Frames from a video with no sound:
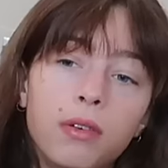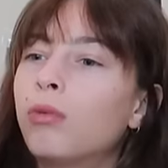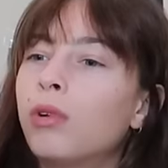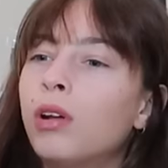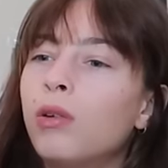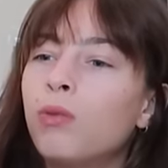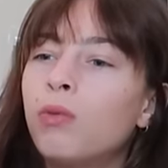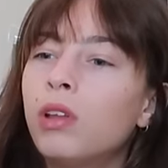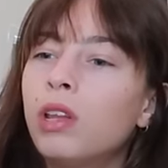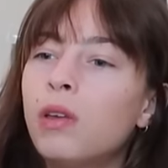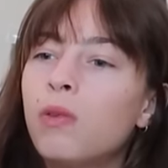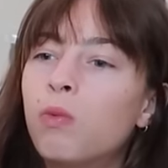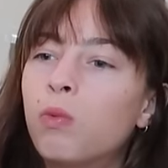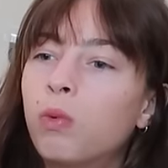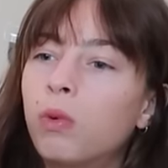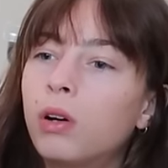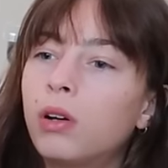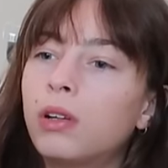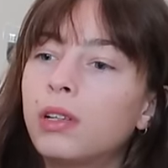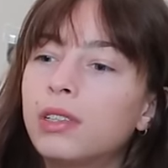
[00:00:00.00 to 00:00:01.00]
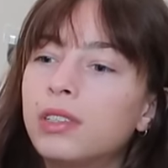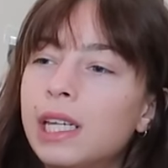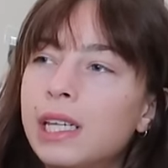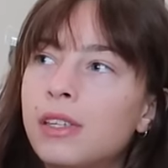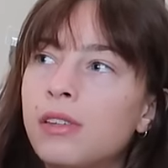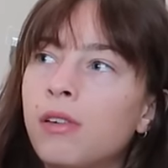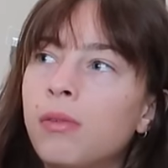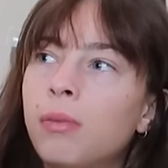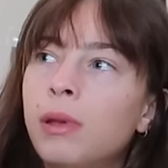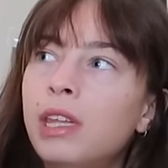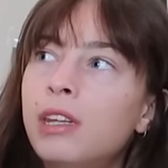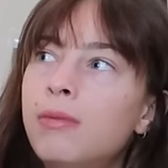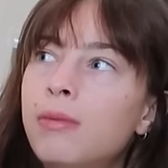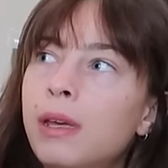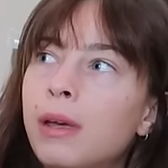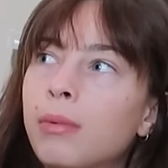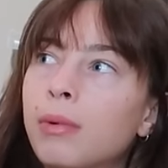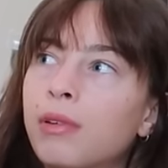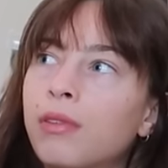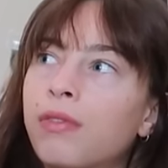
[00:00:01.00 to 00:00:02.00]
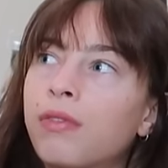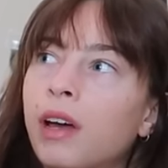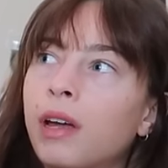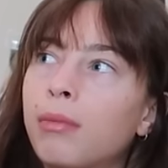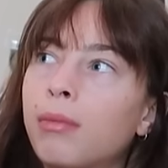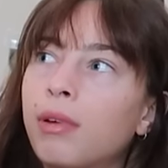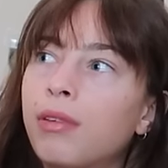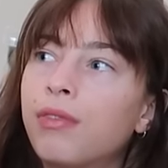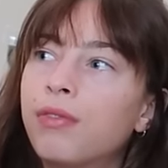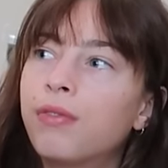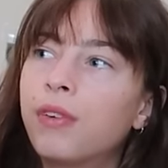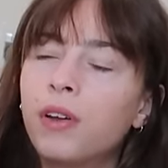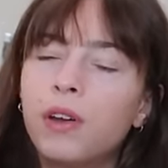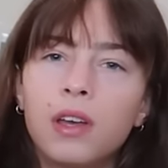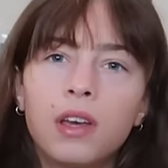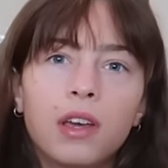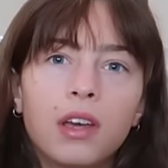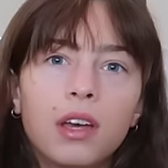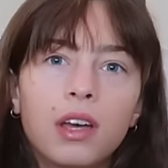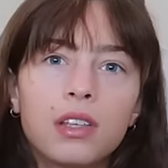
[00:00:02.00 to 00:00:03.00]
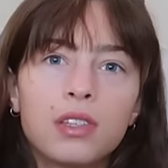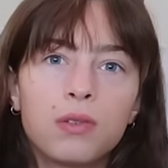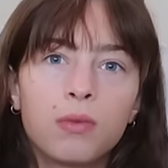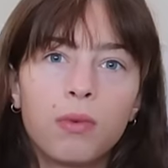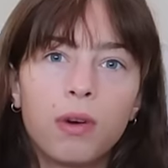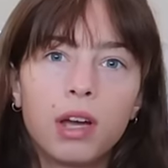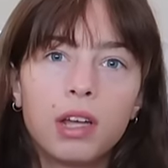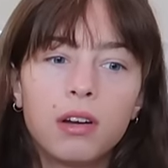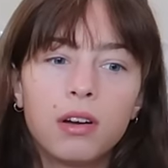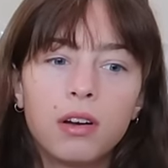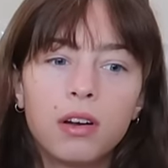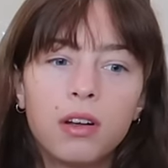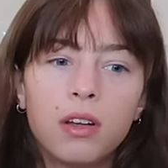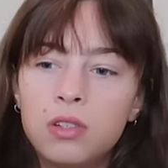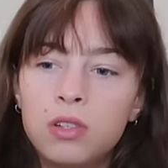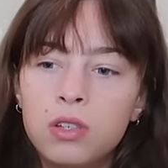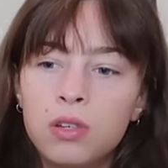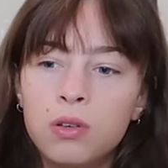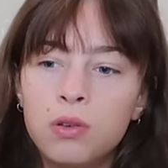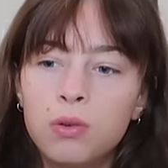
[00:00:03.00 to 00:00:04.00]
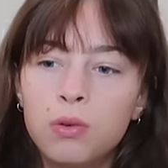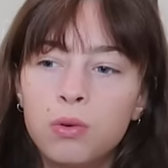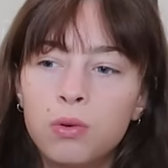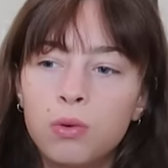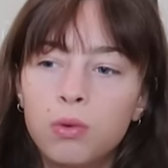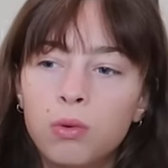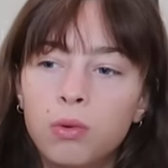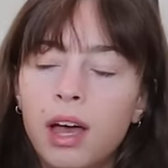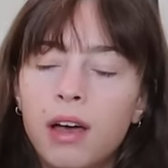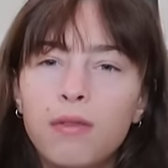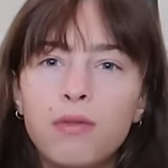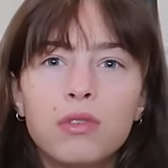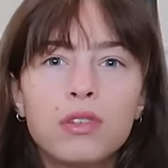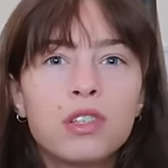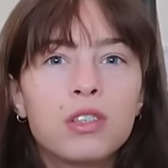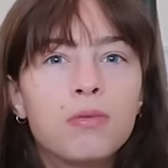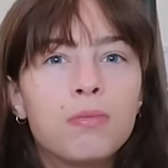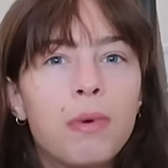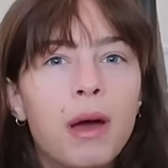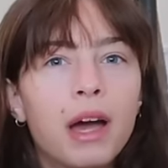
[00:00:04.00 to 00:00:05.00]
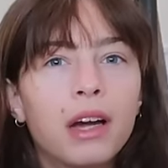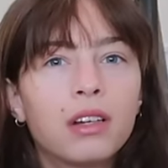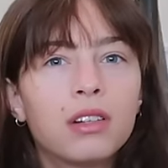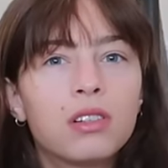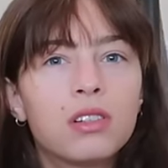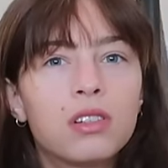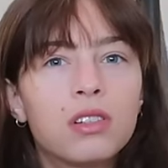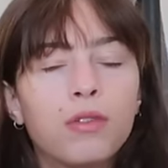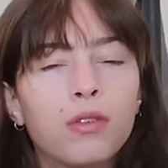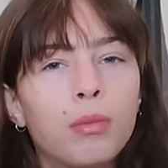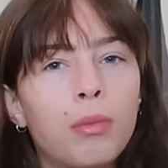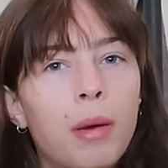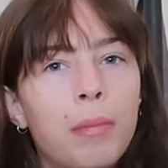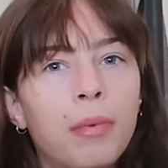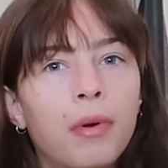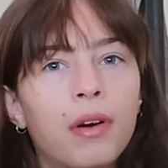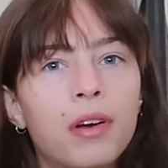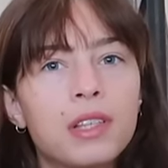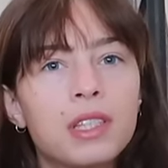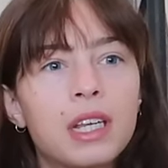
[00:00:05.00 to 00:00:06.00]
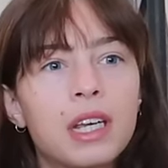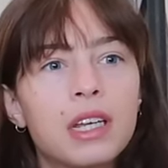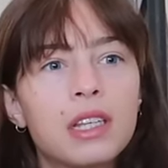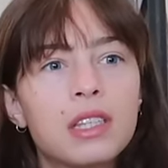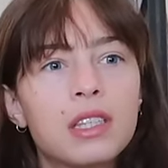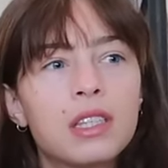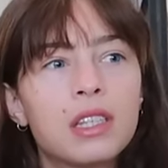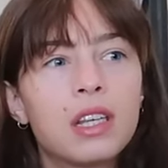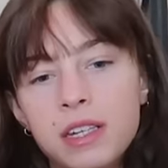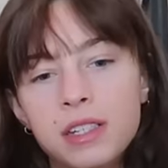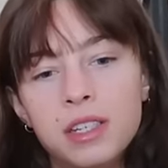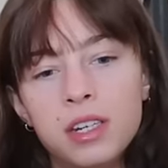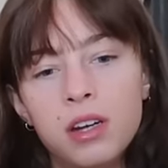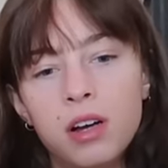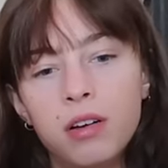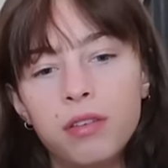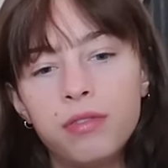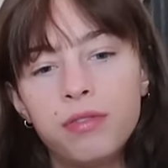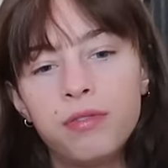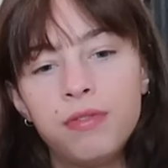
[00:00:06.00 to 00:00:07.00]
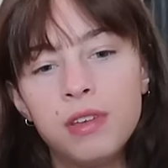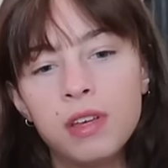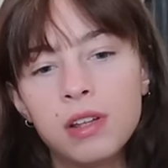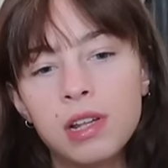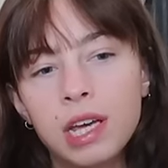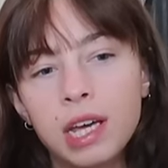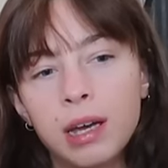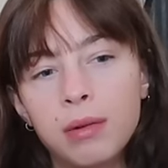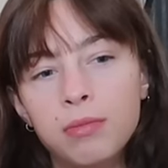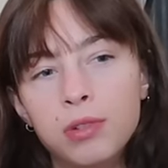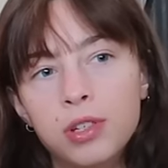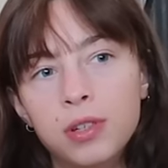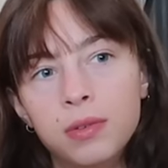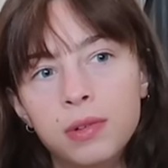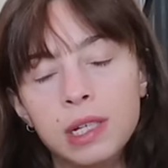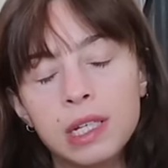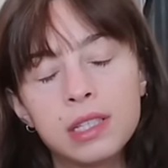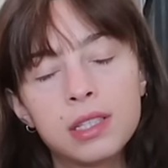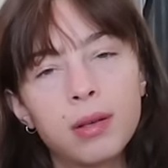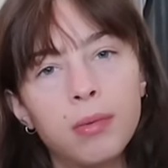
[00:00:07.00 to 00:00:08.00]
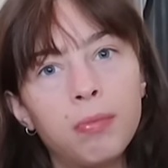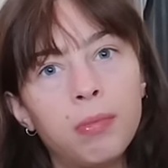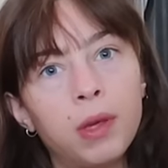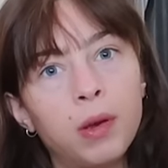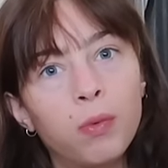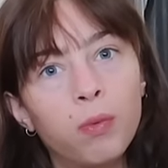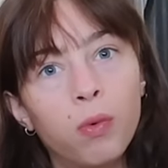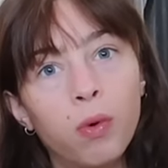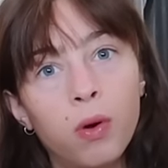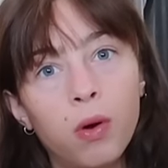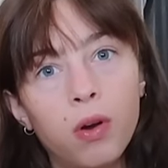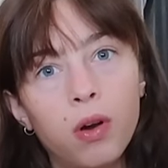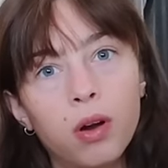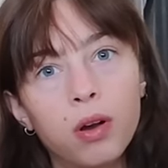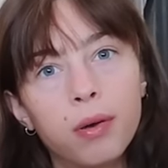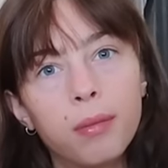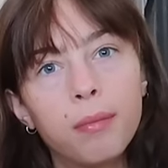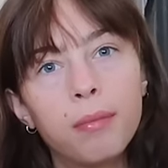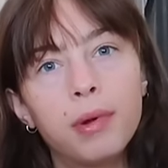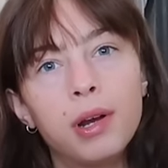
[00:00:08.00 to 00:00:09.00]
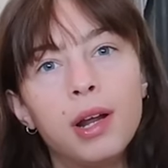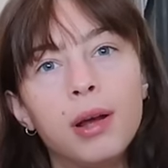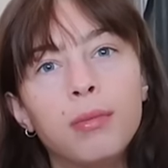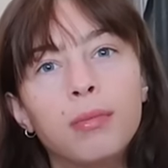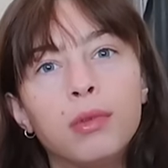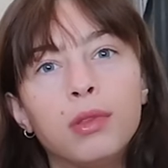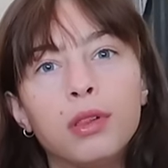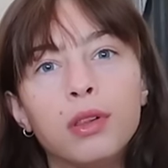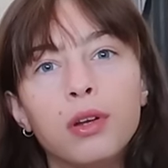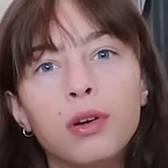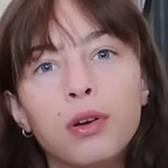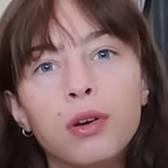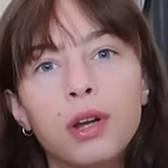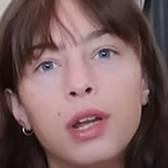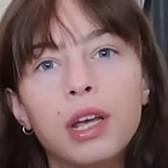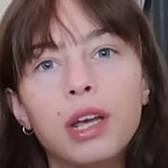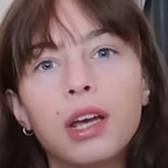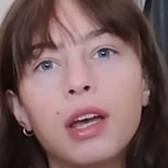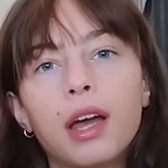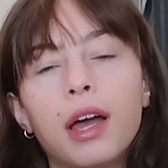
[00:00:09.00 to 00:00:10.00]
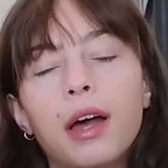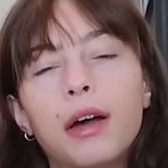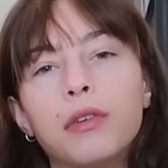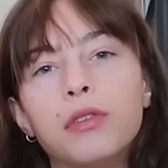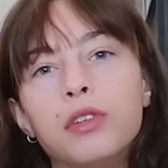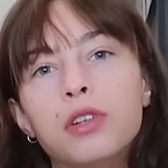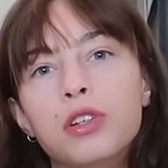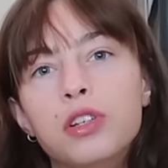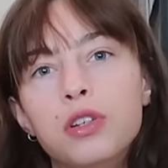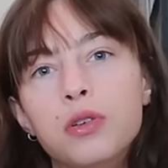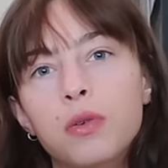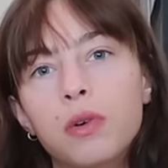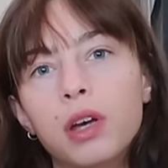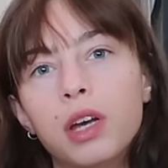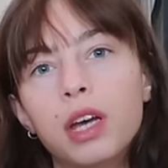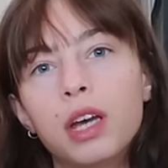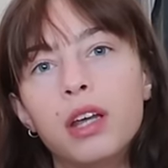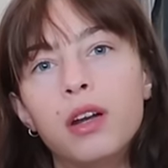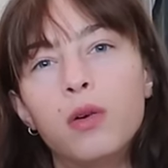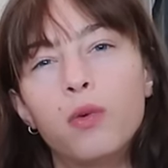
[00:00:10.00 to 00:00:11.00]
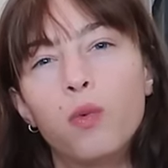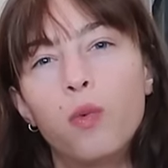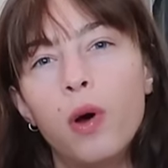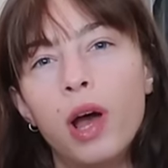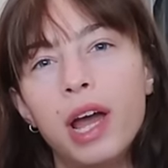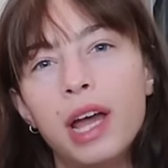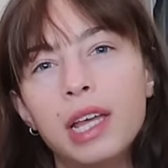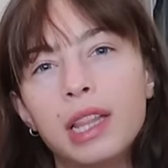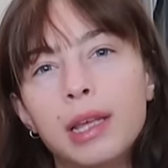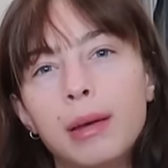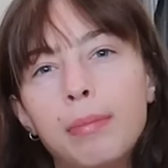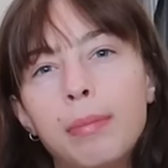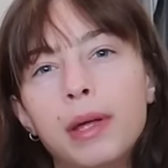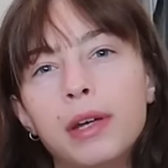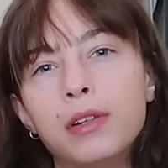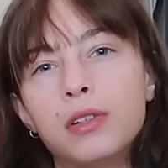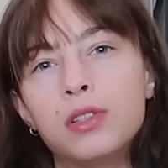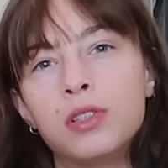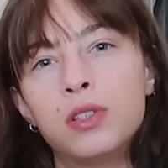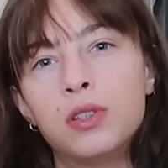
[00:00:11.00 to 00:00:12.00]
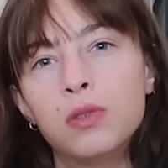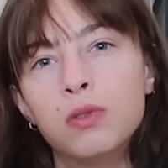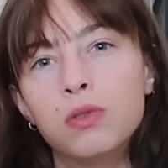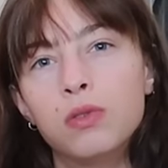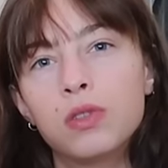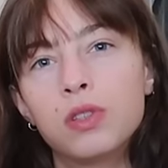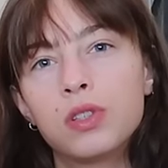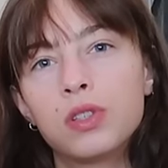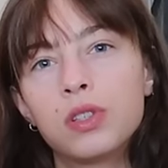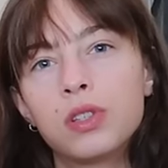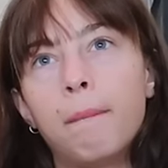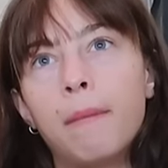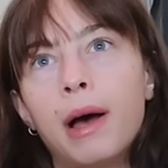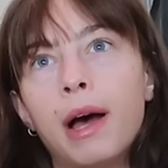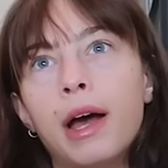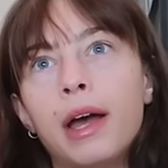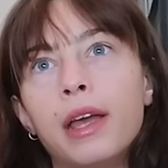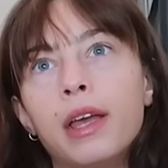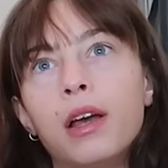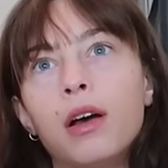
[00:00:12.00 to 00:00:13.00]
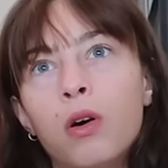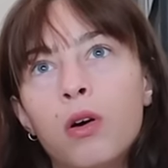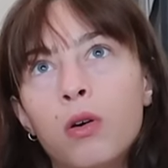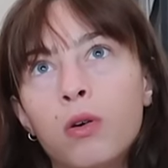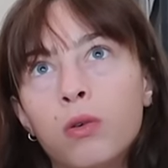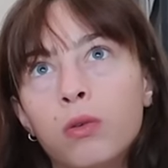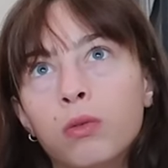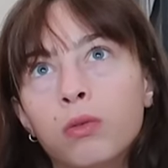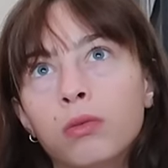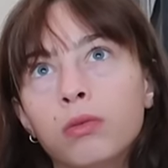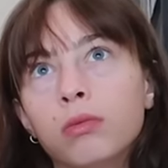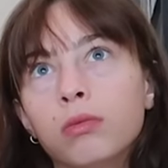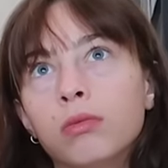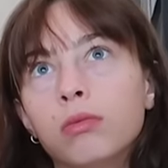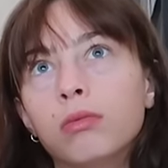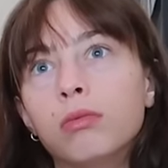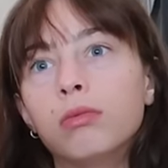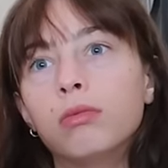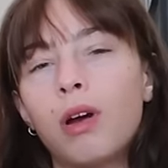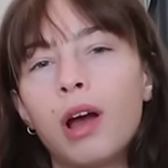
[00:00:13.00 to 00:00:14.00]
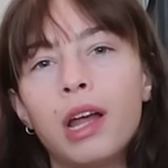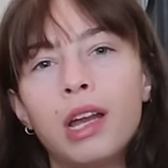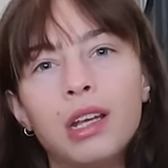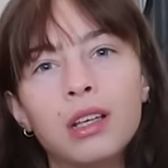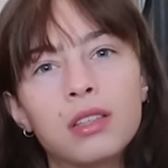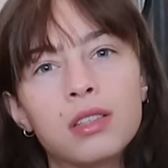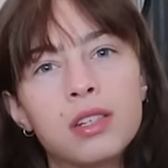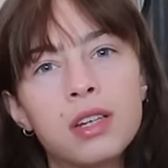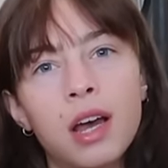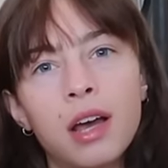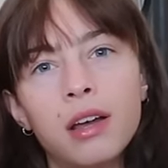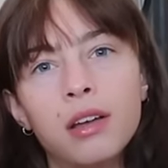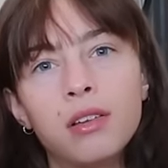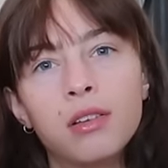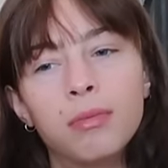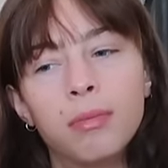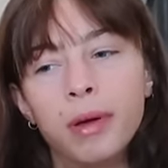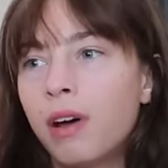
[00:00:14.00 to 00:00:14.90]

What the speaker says: What I really want is is for me to be able to find my footing as a writer, to have respect for my process, and to not feel like I'm doing something wrong, but I'm learning how to do it in a way that better suits my own writing style.